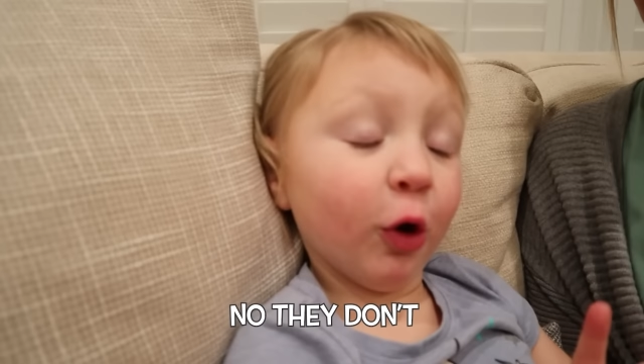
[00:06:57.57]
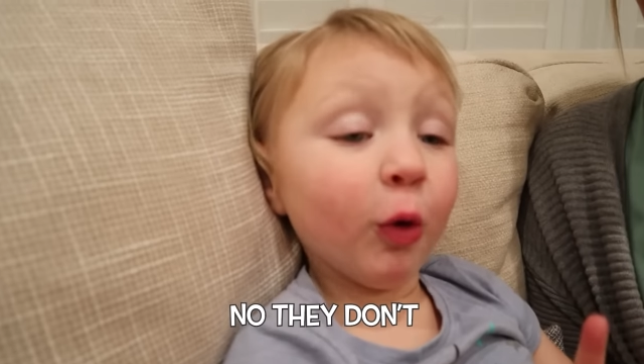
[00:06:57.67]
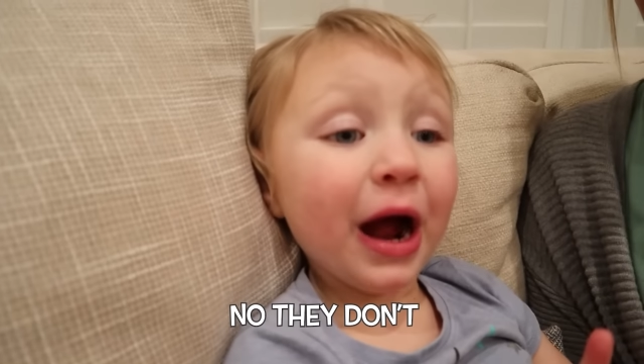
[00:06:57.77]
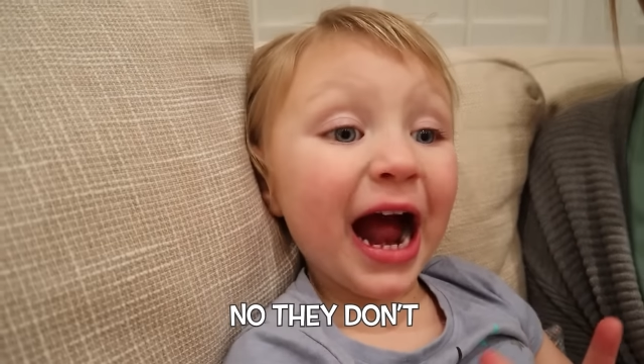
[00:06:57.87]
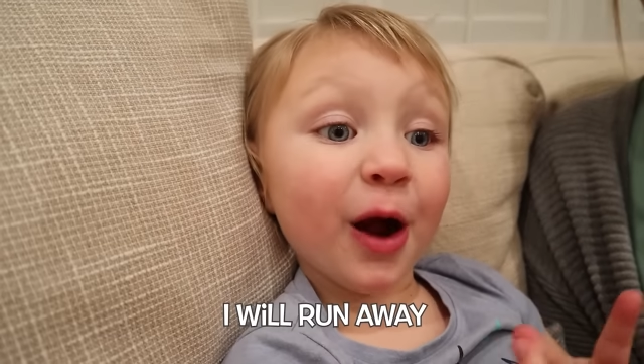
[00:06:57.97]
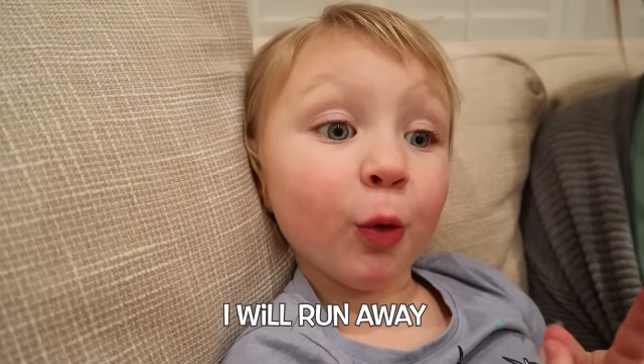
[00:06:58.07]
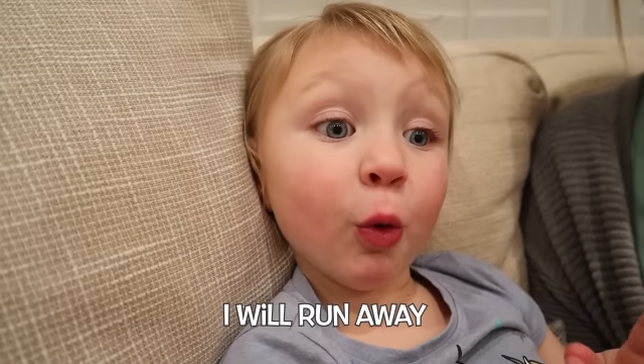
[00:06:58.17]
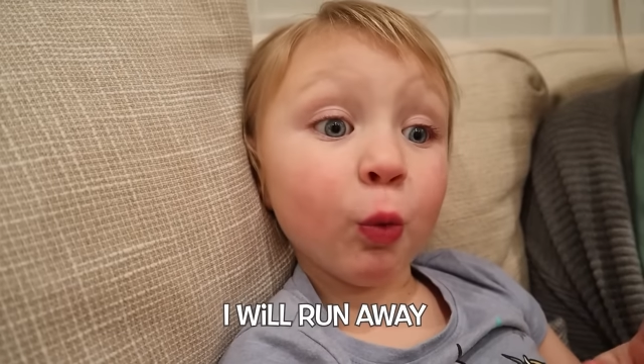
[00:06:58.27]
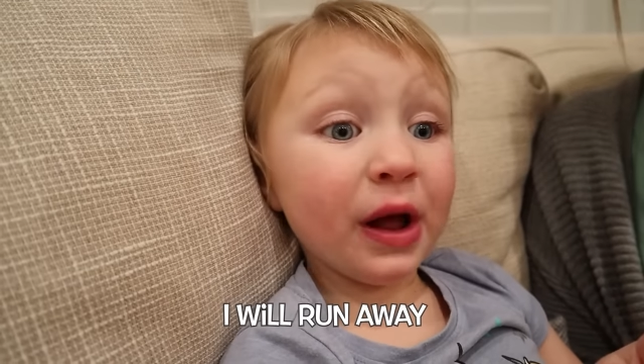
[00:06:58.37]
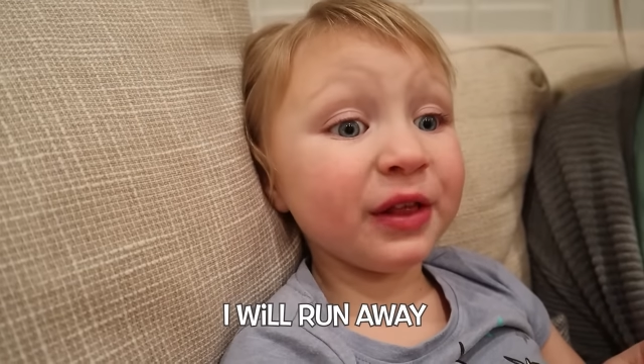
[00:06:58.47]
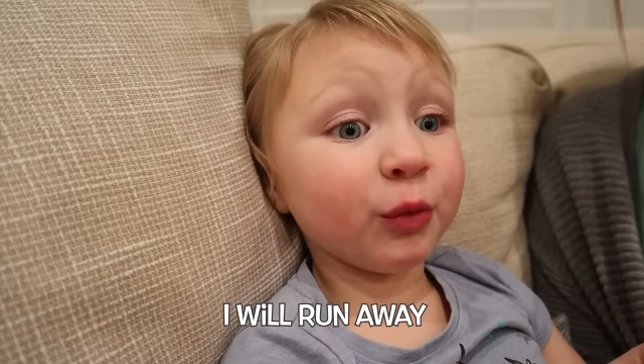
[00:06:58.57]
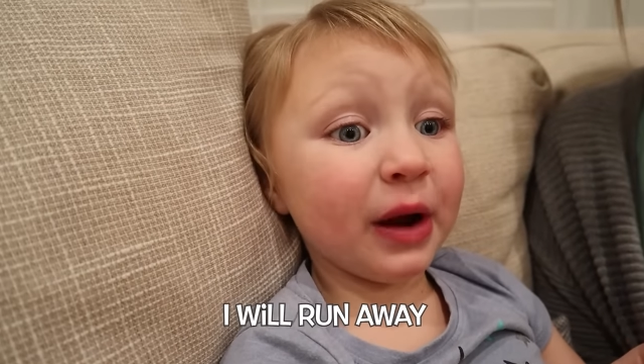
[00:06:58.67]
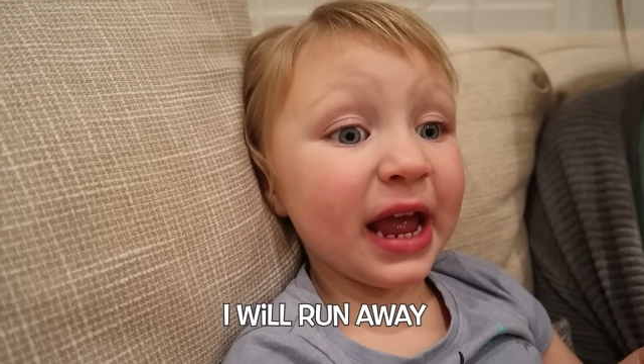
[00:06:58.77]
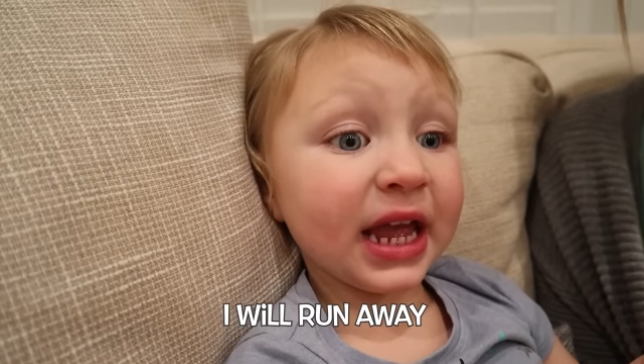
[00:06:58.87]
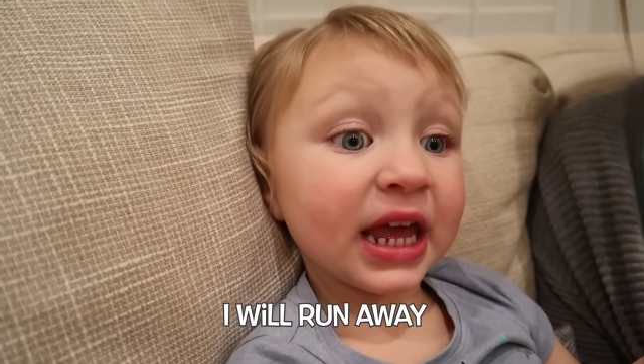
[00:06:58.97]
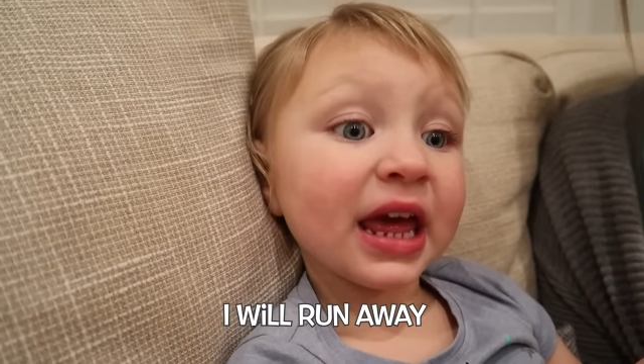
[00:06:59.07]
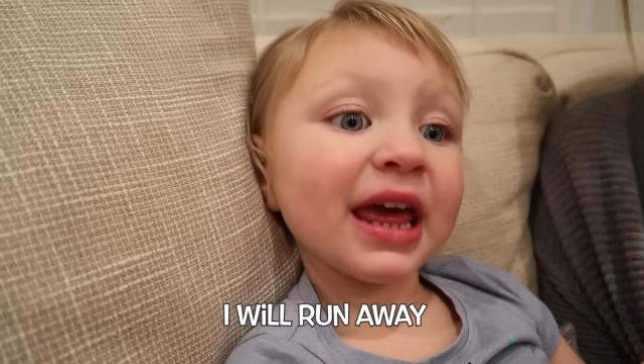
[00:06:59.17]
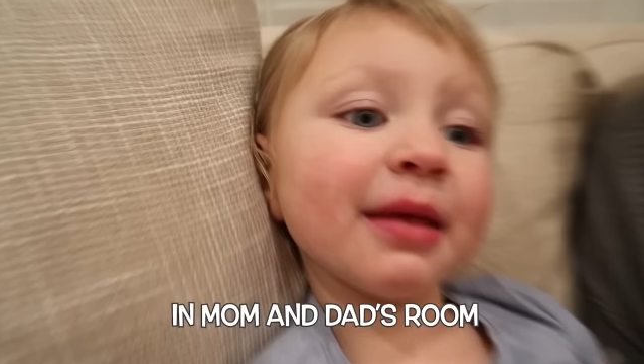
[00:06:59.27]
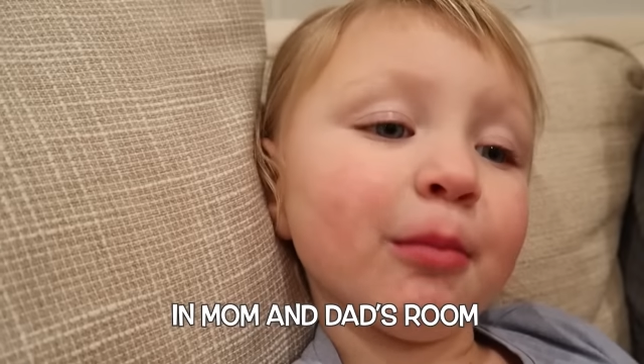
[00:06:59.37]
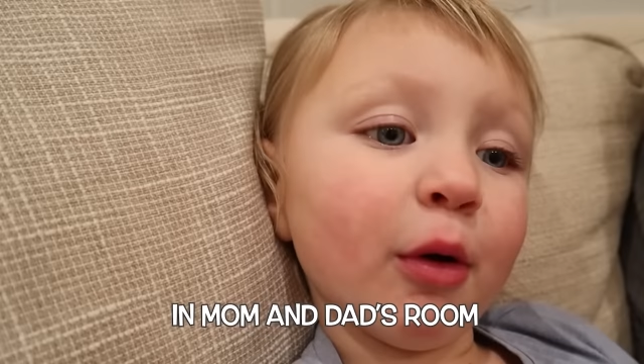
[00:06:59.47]
don't. I will run away
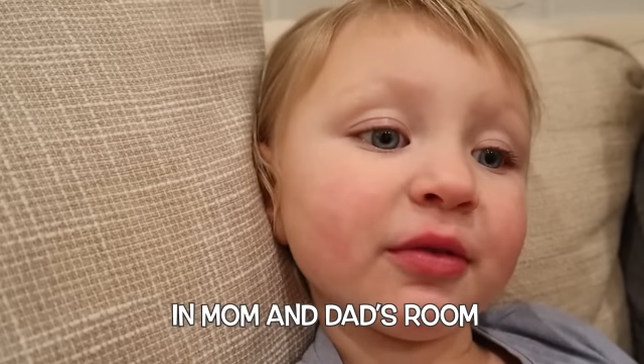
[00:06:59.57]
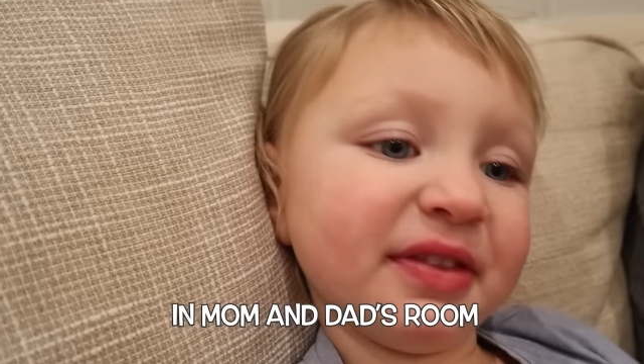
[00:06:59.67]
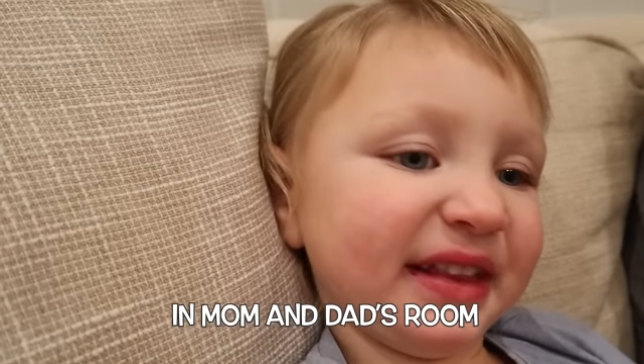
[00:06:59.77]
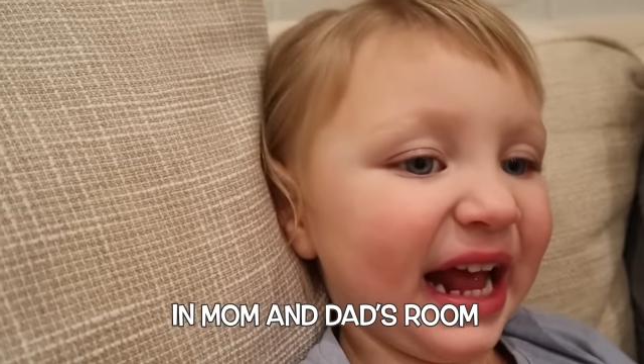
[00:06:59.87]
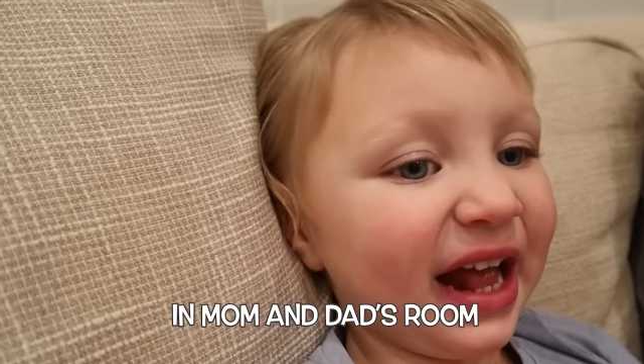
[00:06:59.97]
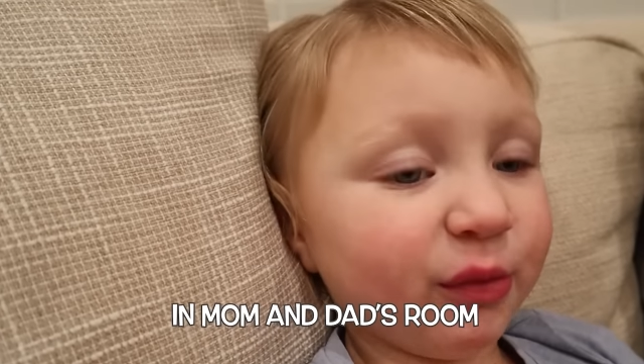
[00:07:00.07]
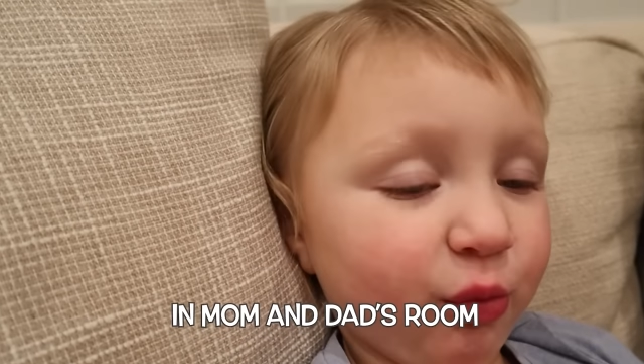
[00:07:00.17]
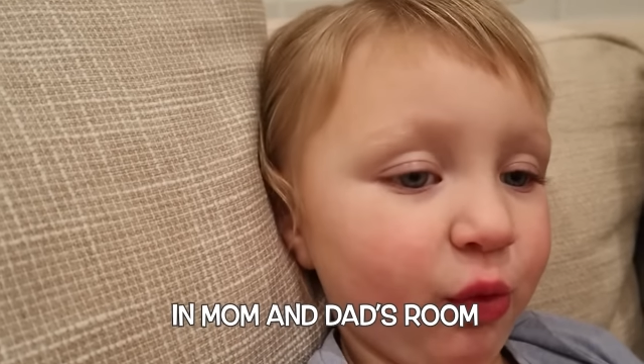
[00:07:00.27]
in mom and dad's